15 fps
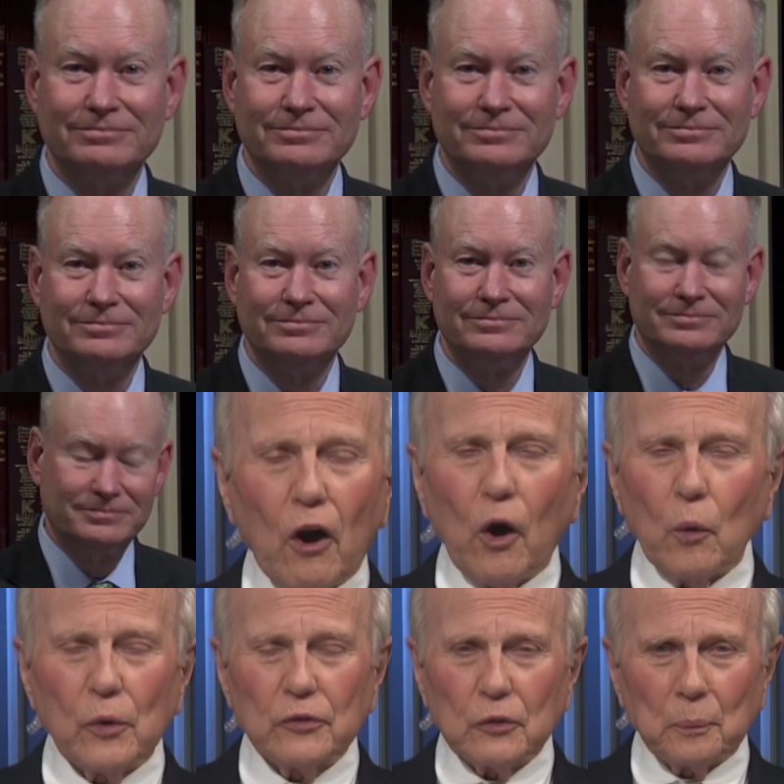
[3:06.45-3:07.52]
It is
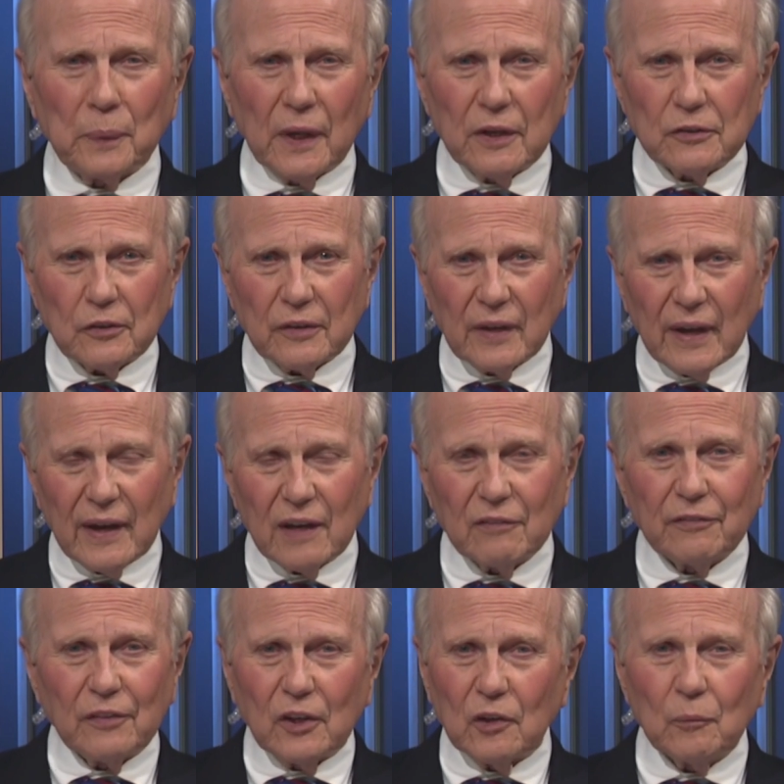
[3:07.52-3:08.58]
always a pleasure to
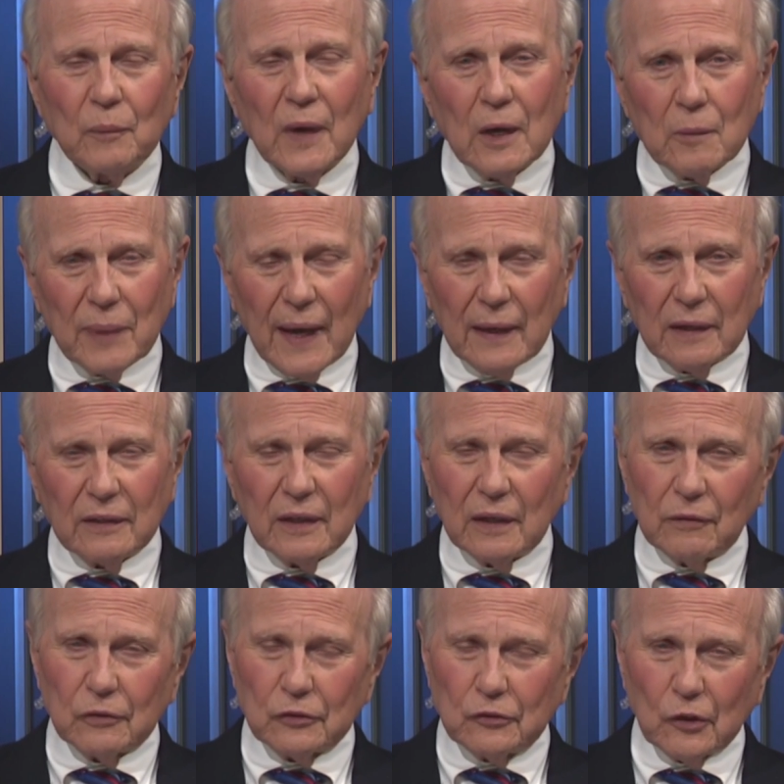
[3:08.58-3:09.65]
have uh, Patti
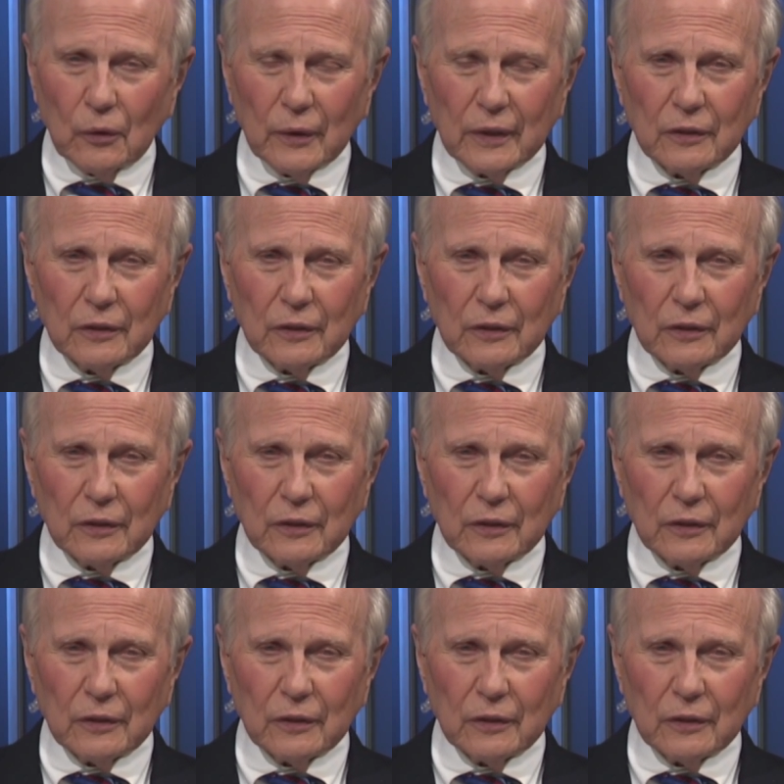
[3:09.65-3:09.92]
Davis join